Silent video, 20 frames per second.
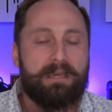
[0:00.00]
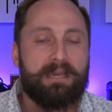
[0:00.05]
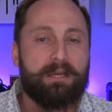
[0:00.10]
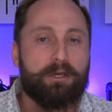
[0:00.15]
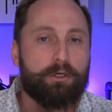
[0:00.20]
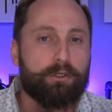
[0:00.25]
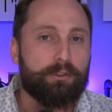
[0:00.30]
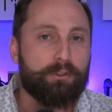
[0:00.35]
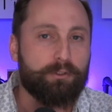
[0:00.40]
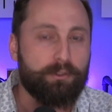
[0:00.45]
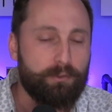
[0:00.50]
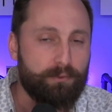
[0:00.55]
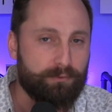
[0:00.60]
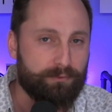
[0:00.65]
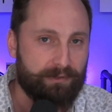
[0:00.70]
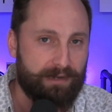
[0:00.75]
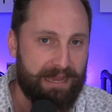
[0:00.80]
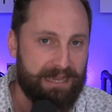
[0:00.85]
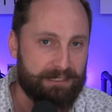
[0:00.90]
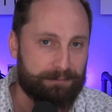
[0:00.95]

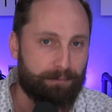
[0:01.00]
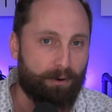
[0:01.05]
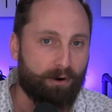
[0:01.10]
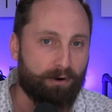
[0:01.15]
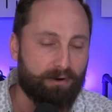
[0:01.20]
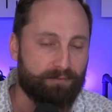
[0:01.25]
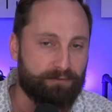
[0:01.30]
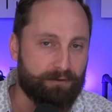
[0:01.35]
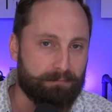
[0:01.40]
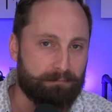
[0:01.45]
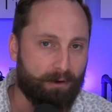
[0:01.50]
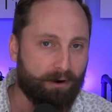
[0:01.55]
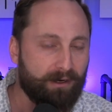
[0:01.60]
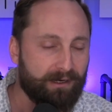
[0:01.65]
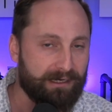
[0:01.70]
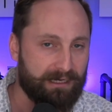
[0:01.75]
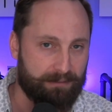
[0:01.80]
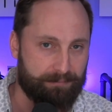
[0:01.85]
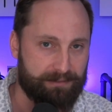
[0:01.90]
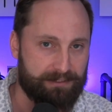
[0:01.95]
include as part of your
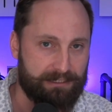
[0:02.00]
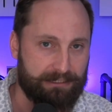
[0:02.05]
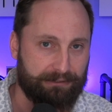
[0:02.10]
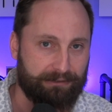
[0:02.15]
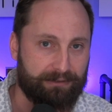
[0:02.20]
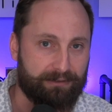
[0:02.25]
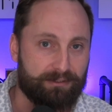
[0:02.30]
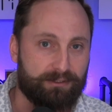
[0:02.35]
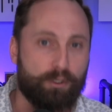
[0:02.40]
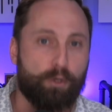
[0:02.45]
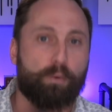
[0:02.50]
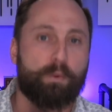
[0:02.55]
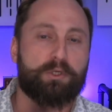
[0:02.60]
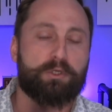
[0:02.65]
marketing materials,